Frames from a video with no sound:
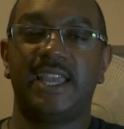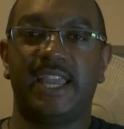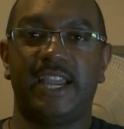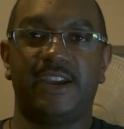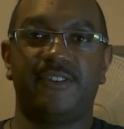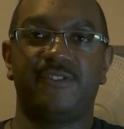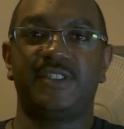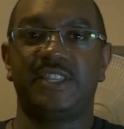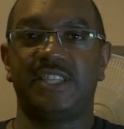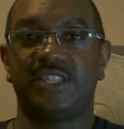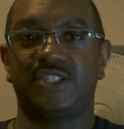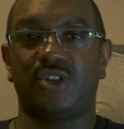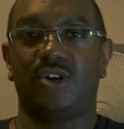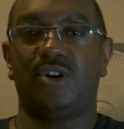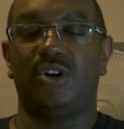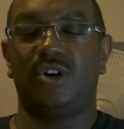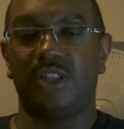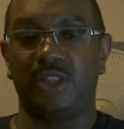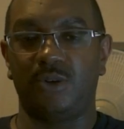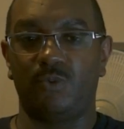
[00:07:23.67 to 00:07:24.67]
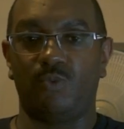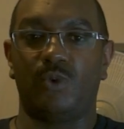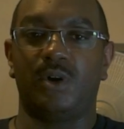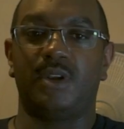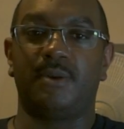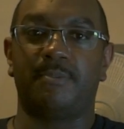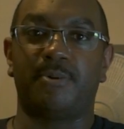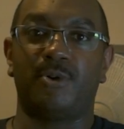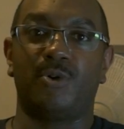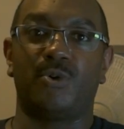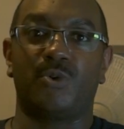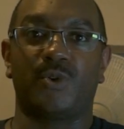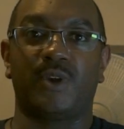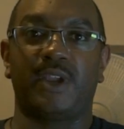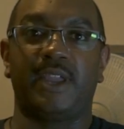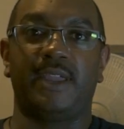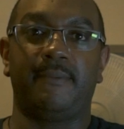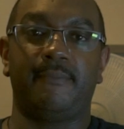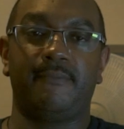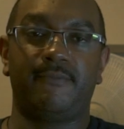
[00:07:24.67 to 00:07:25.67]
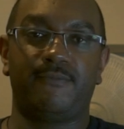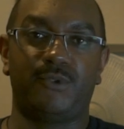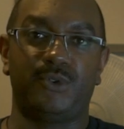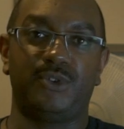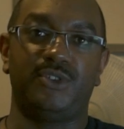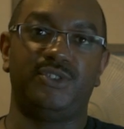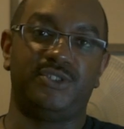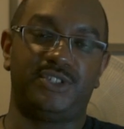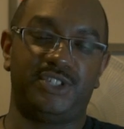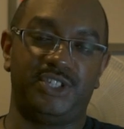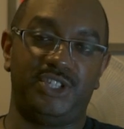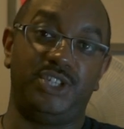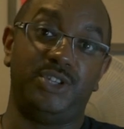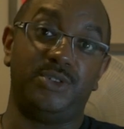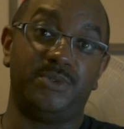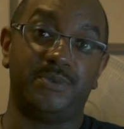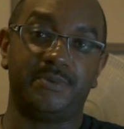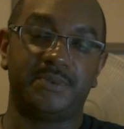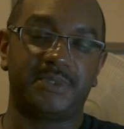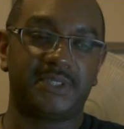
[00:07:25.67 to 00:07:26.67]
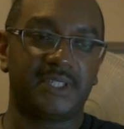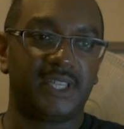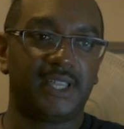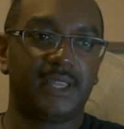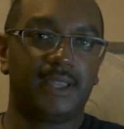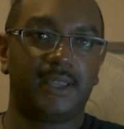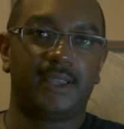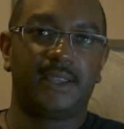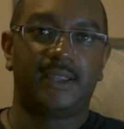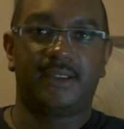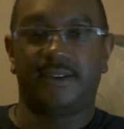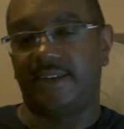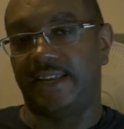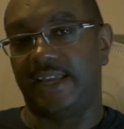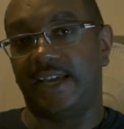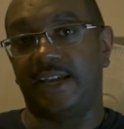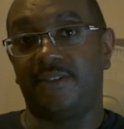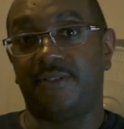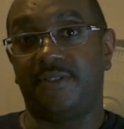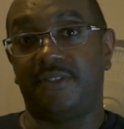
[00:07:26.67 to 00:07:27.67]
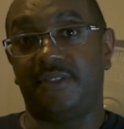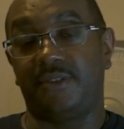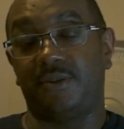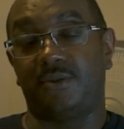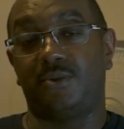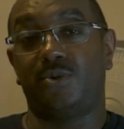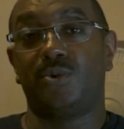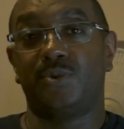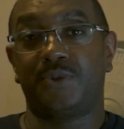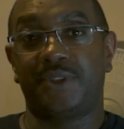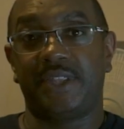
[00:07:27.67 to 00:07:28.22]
Everything's all in one program for you to use. Now, the cool